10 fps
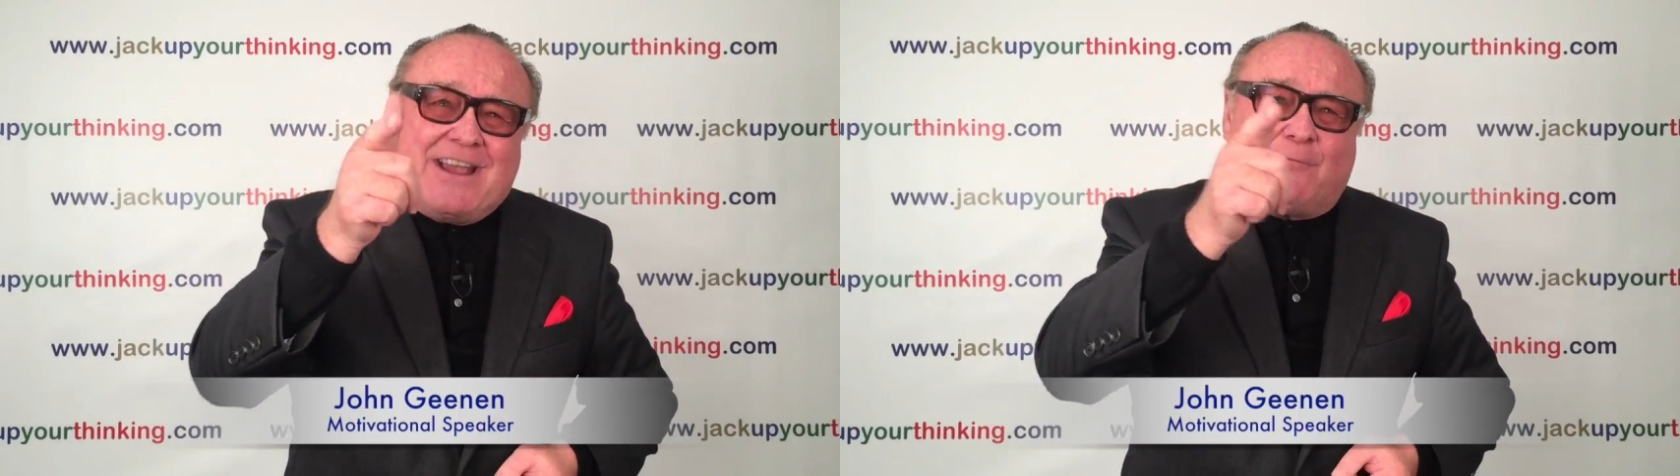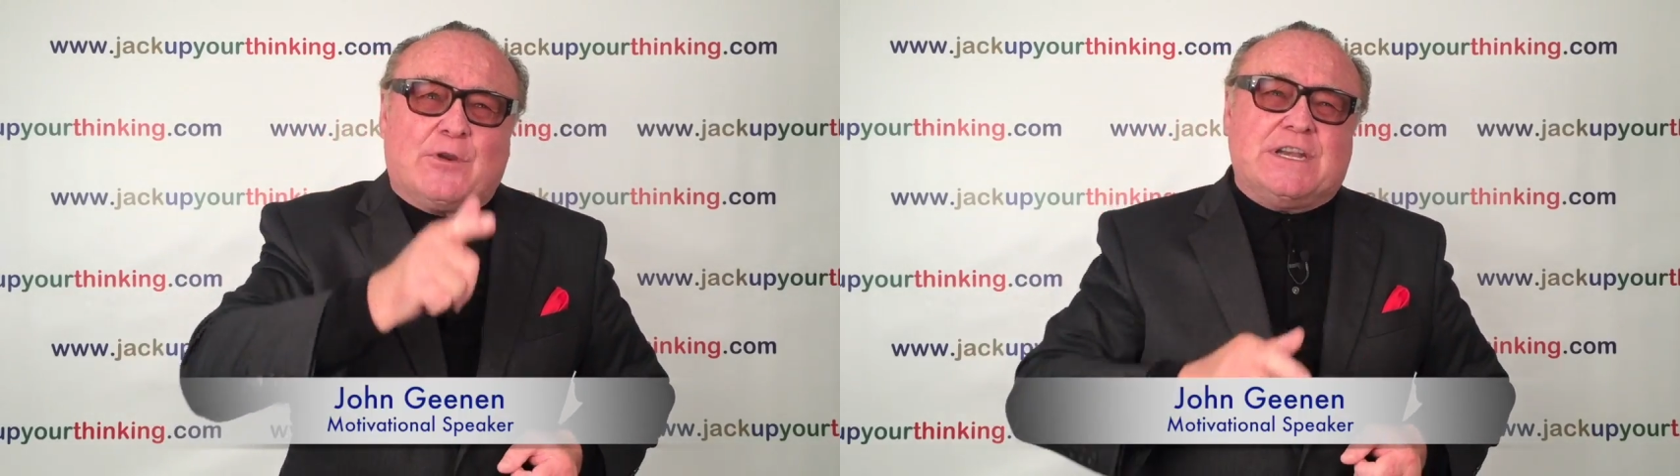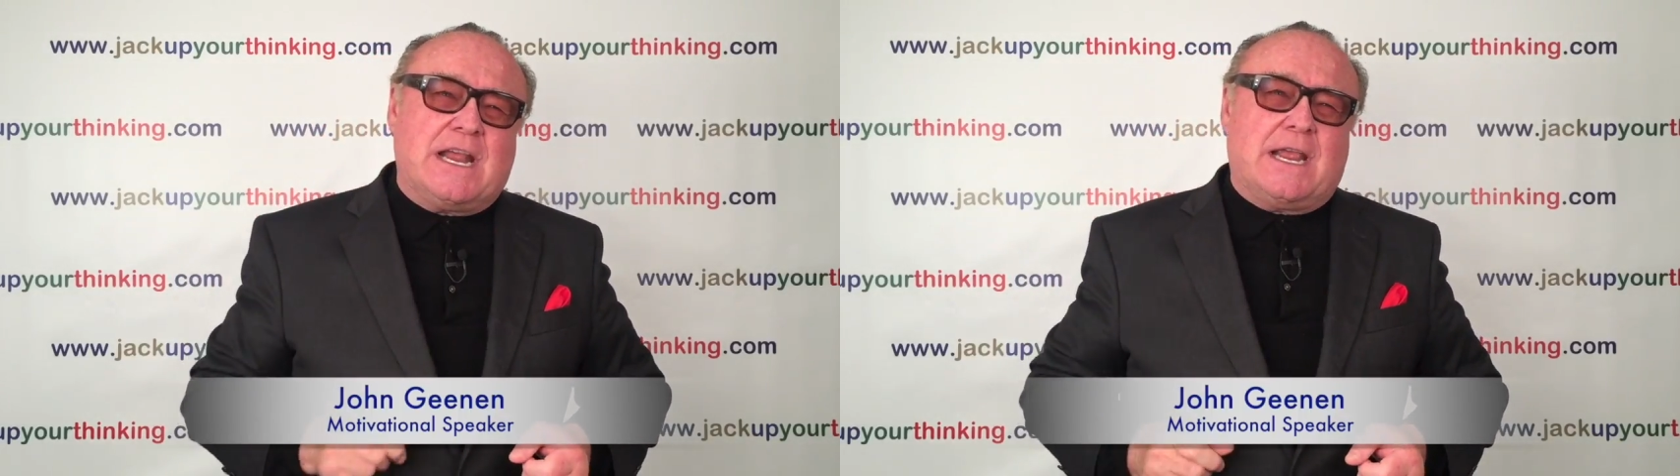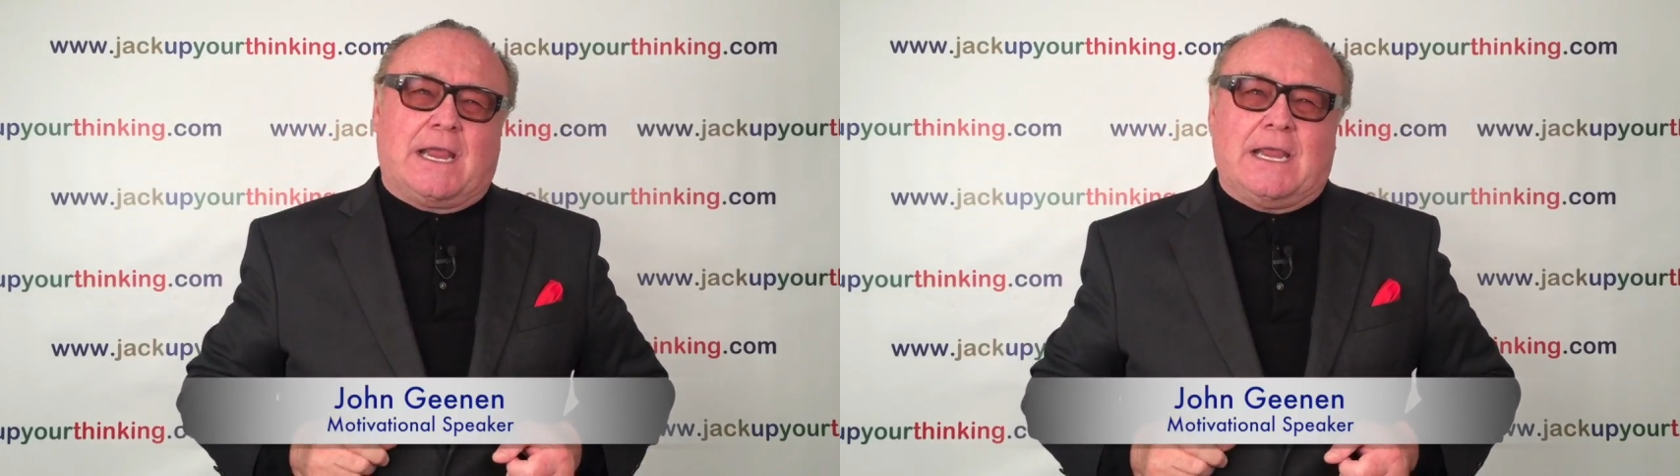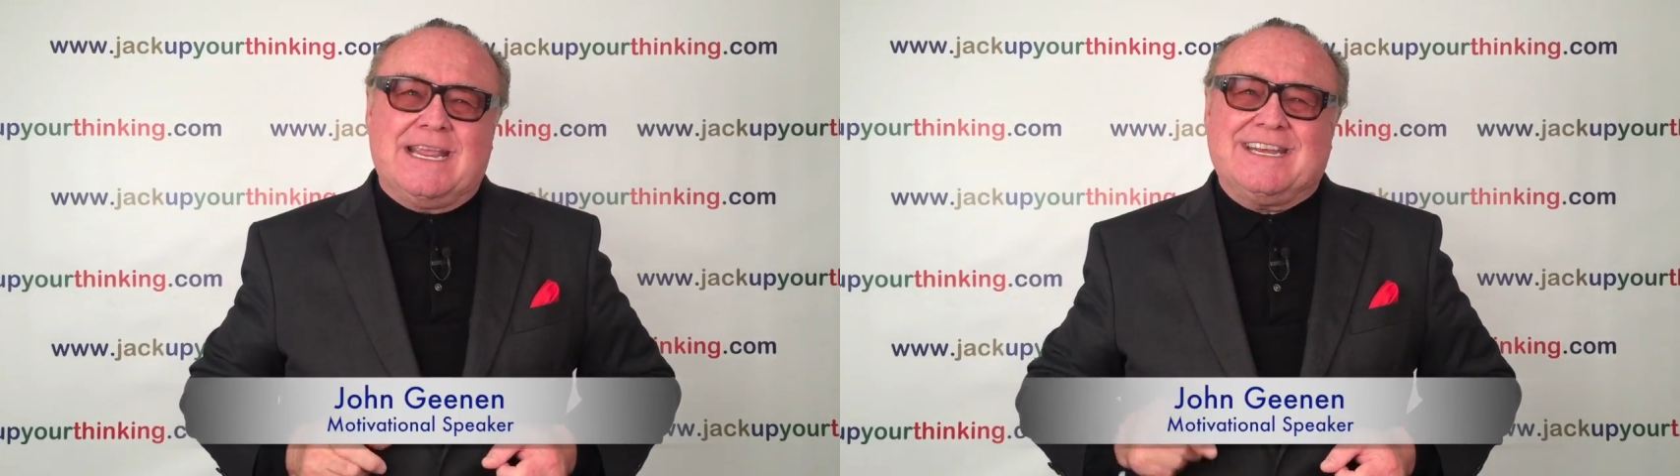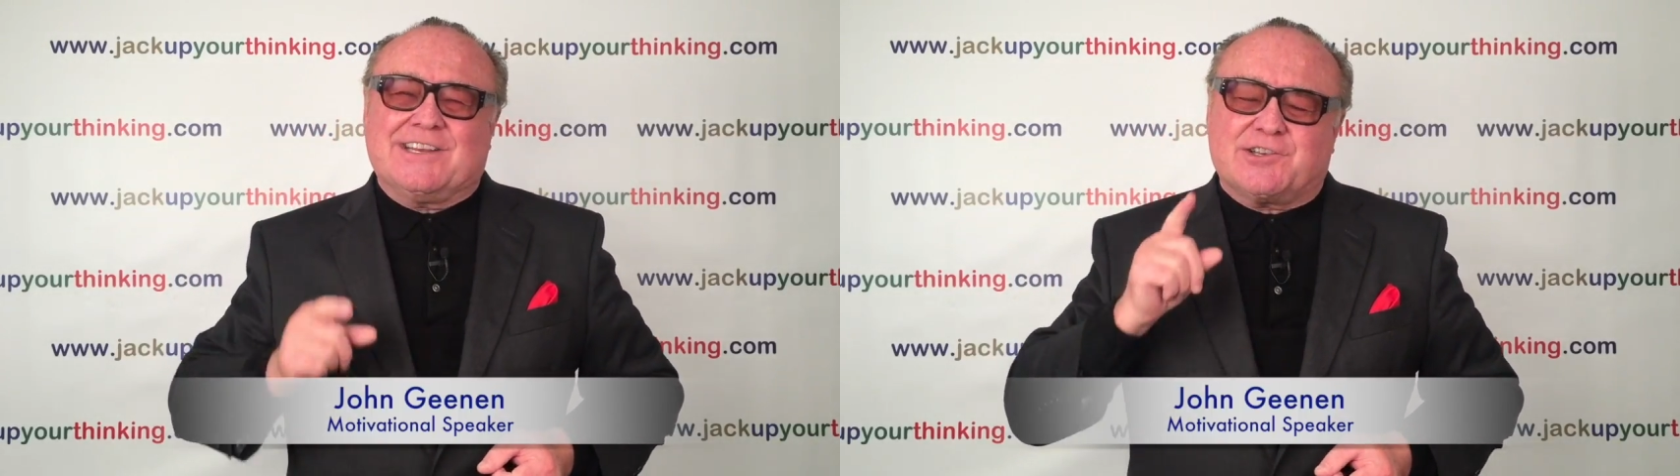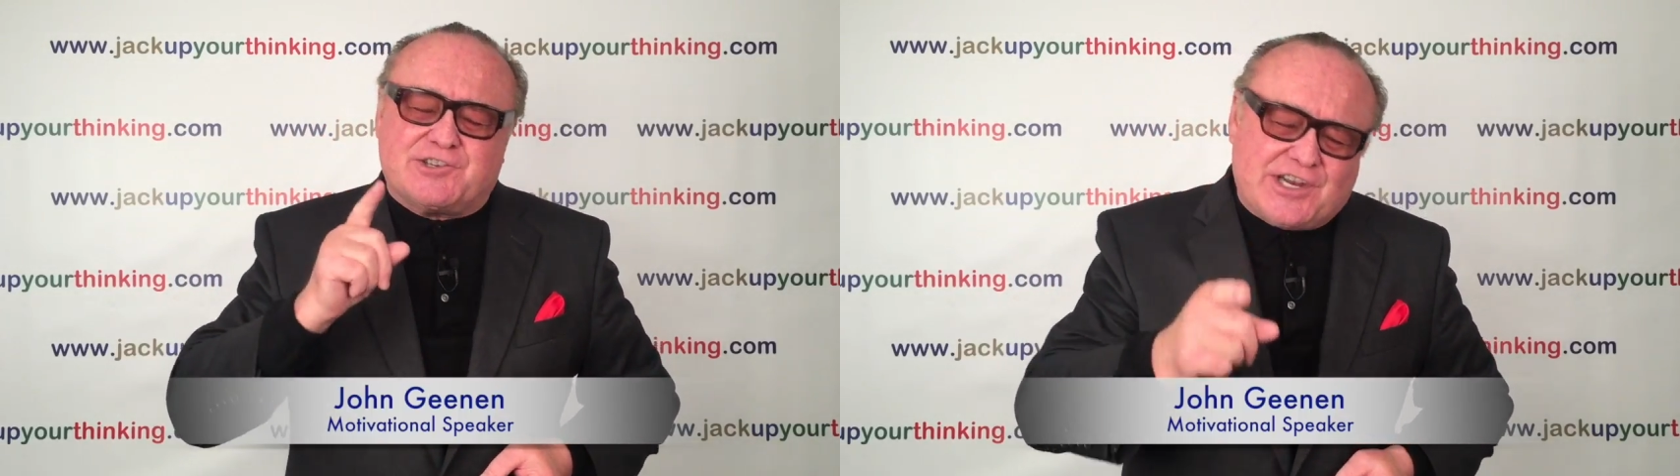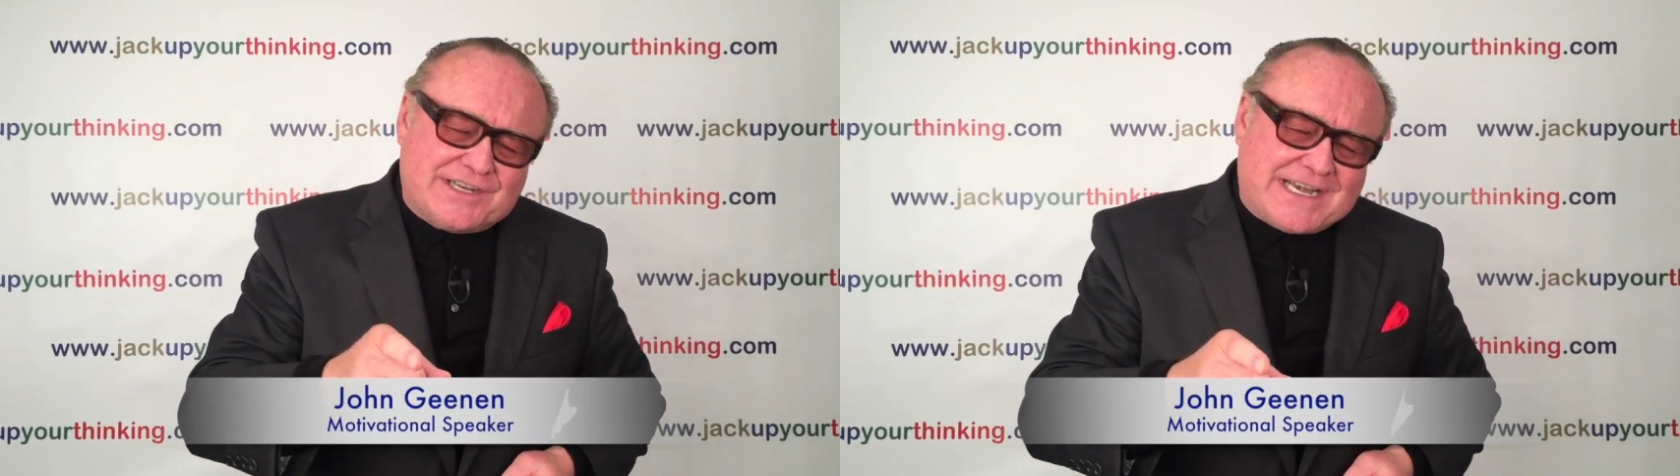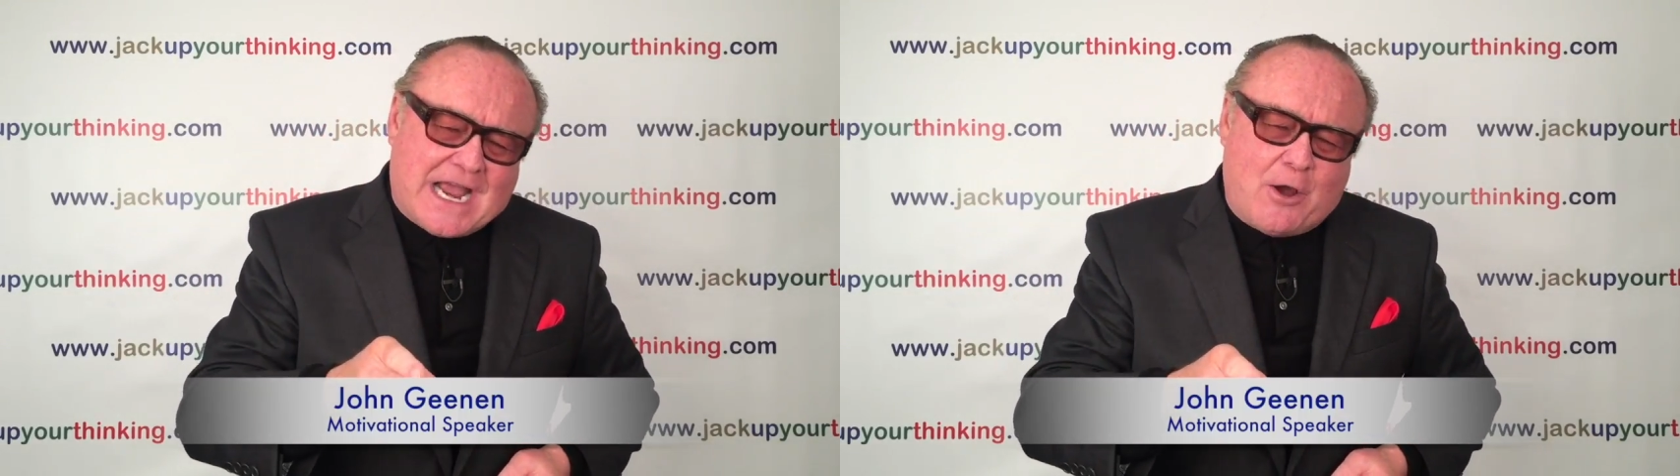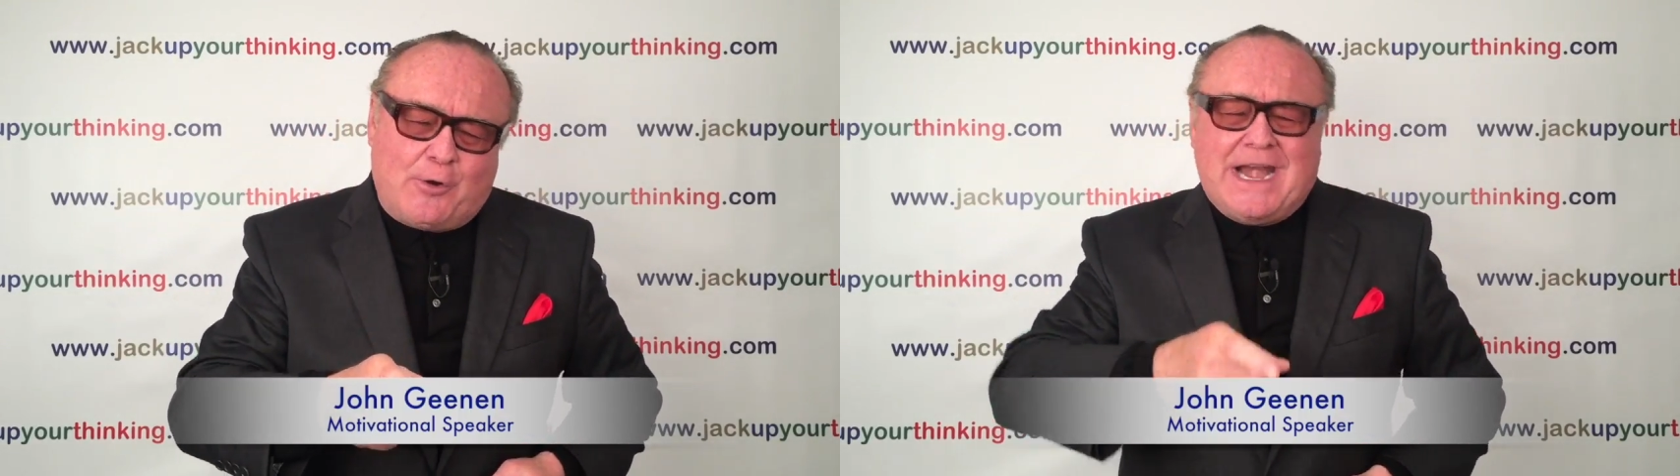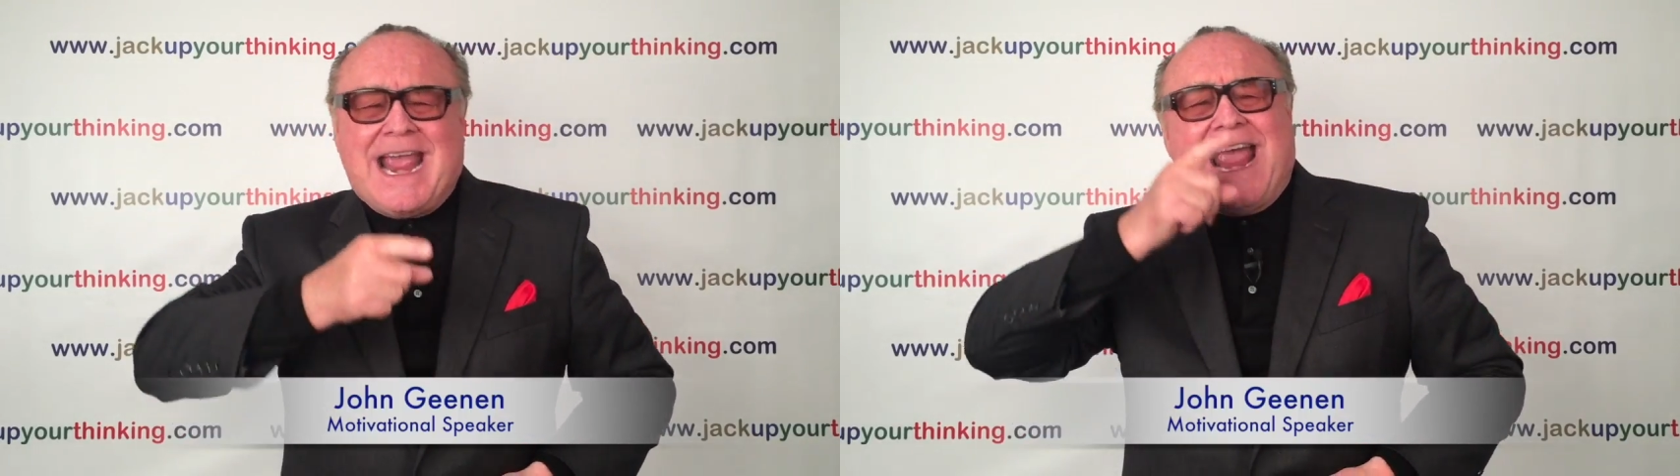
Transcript: every day to sit down